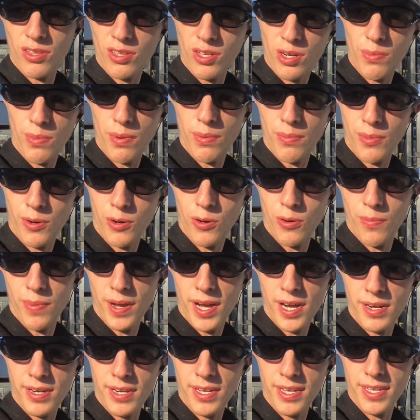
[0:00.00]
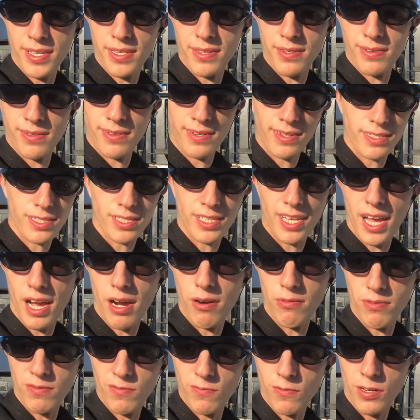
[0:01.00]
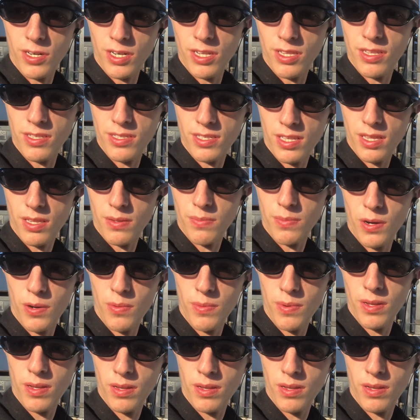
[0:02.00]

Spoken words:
little bit more about it and just how we're running this at the moment.